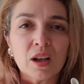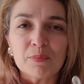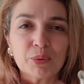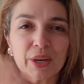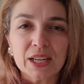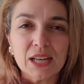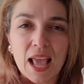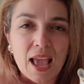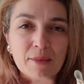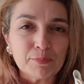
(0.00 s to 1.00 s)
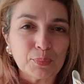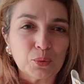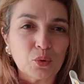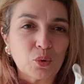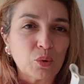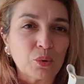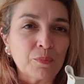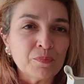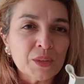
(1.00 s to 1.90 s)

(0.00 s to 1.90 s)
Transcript: a pretty lamp, or